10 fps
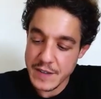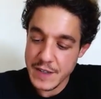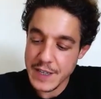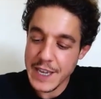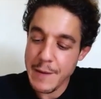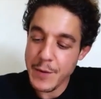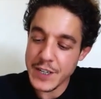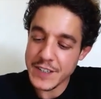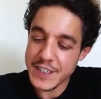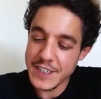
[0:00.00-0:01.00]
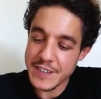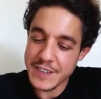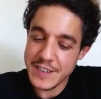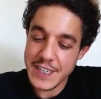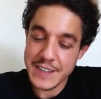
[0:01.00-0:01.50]
He came on in season
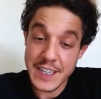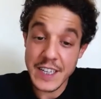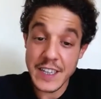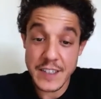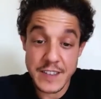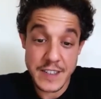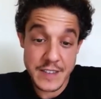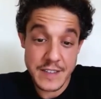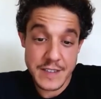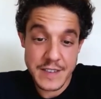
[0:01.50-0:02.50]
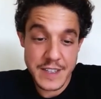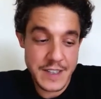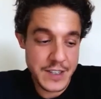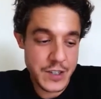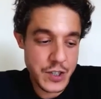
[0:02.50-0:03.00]
6 and he listens to
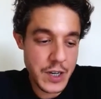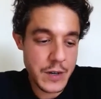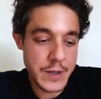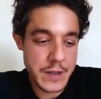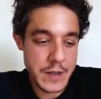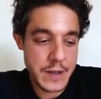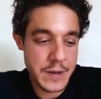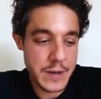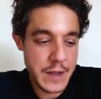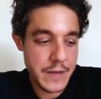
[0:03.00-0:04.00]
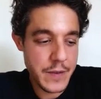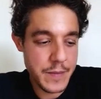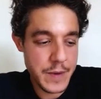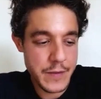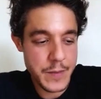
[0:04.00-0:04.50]
this show. And
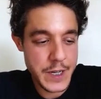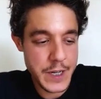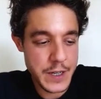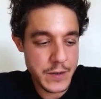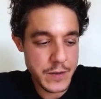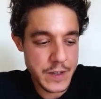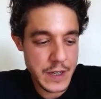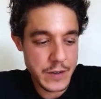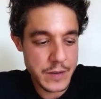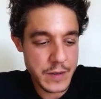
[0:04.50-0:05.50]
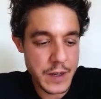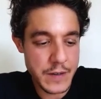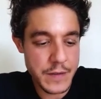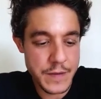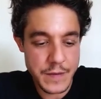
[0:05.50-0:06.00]
everybody knows our
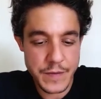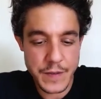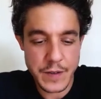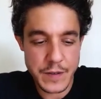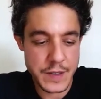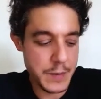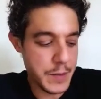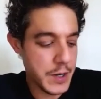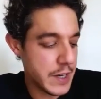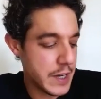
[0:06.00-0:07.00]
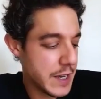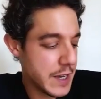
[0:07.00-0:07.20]
love for C. Murray.